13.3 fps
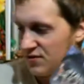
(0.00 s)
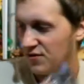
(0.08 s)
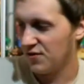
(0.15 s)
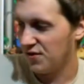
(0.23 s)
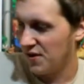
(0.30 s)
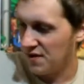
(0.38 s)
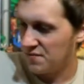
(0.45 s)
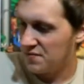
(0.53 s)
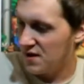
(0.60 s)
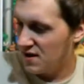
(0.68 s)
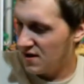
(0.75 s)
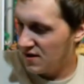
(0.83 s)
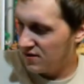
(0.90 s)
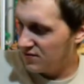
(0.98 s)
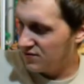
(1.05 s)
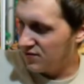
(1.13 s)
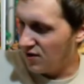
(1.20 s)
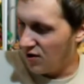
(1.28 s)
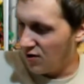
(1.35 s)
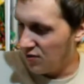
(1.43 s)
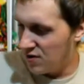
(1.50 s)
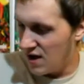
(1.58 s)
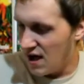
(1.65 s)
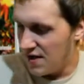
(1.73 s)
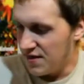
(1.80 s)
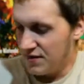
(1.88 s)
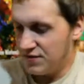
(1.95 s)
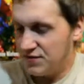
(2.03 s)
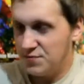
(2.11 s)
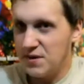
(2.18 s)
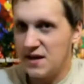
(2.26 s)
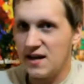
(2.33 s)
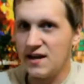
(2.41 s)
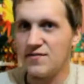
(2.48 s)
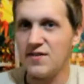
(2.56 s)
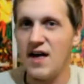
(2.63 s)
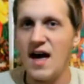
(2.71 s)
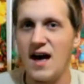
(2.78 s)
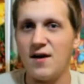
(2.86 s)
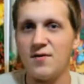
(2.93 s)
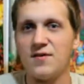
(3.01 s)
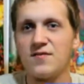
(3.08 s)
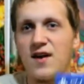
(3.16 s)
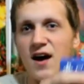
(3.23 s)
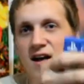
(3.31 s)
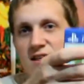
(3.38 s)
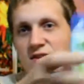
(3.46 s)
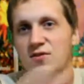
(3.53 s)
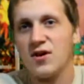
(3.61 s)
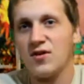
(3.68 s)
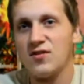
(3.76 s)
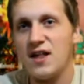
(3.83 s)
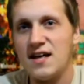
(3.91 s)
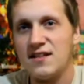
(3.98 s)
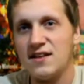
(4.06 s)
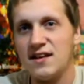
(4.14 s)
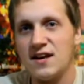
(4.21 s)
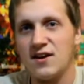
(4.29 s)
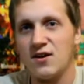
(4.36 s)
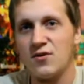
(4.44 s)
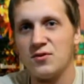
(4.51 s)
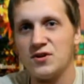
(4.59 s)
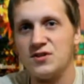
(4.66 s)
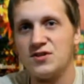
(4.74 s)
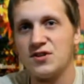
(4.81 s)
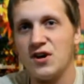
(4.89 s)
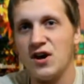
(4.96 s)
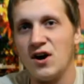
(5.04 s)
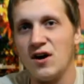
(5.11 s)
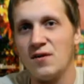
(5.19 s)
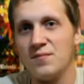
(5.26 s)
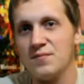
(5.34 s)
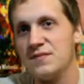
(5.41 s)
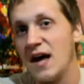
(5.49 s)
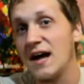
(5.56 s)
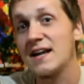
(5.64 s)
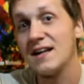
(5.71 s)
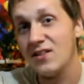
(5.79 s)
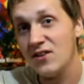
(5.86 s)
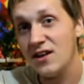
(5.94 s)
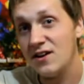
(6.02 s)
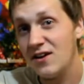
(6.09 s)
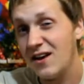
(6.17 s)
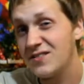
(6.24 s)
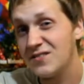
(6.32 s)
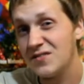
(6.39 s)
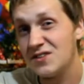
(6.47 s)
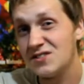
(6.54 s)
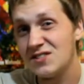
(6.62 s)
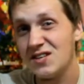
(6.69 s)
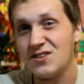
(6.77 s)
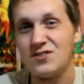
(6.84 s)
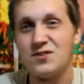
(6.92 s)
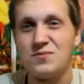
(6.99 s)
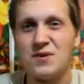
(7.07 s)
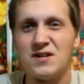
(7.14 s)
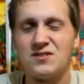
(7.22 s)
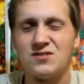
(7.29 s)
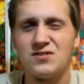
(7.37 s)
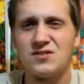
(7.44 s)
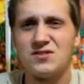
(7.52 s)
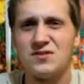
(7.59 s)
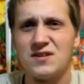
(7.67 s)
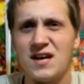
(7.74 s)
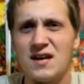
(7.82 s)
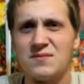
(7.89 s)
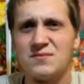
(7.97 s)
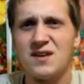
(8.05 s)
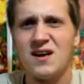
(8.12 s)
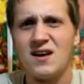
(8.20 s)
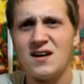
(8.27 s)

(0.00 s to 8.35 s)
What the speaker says: sort of thing. So, and then speaking of that, we've got Yooka-Laylee here, which technically I don't have to finish the other 2 Banjo-Kazooie games